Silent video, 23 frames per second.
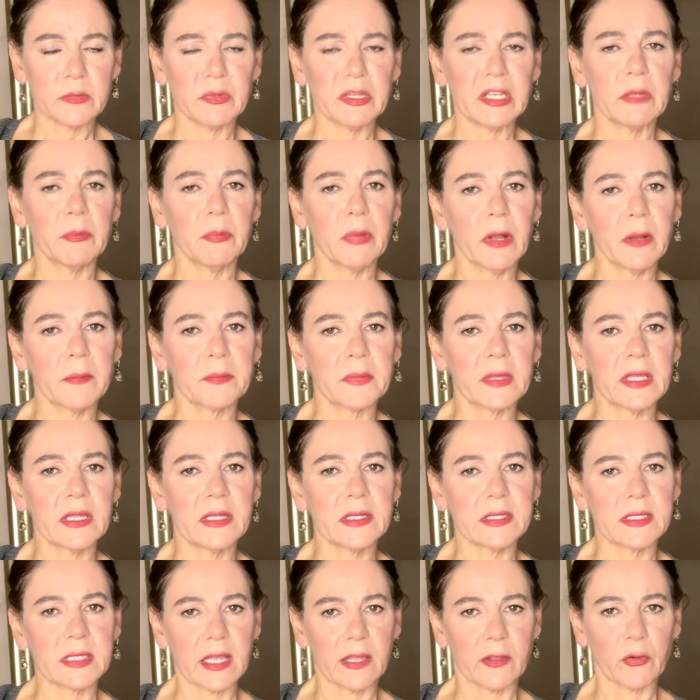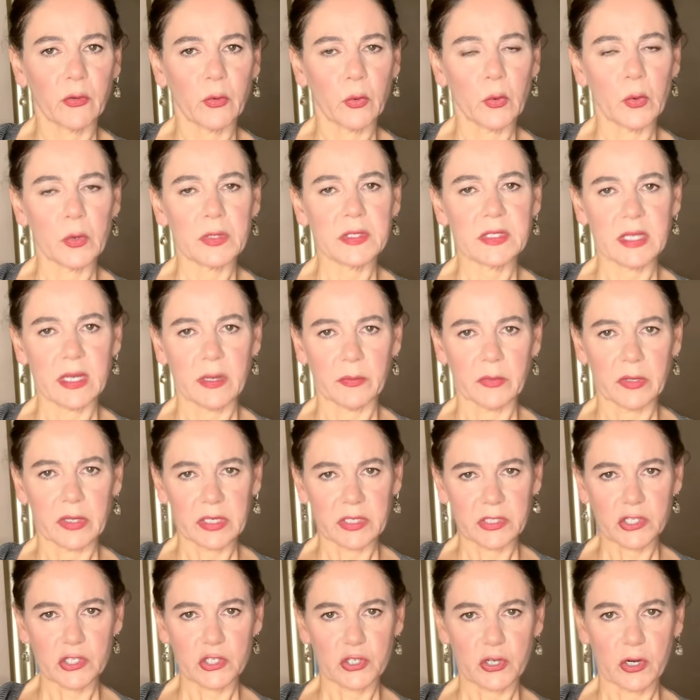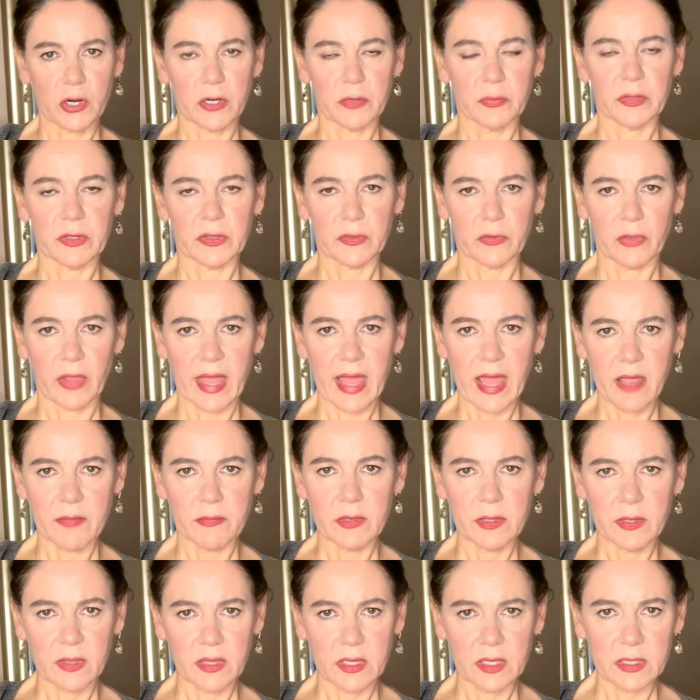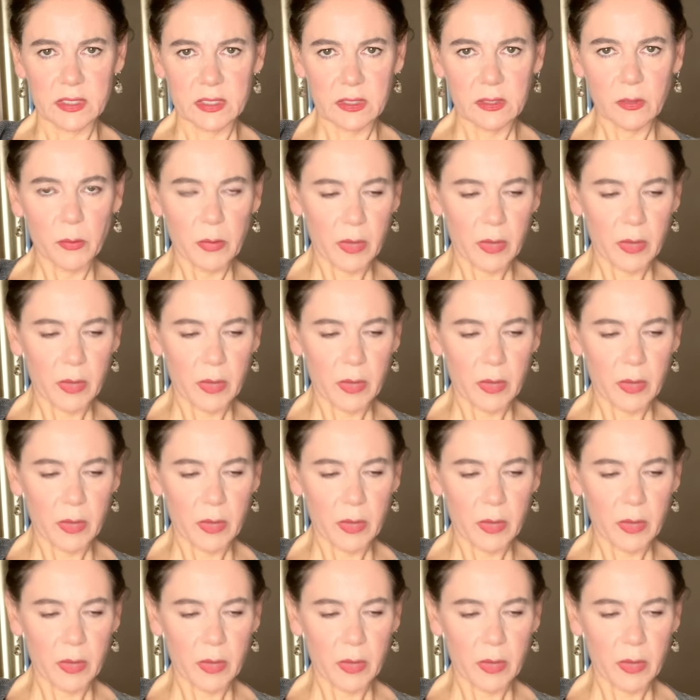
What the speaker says: mini pumpkins and gourds, and I'm going to start with the heavy things on the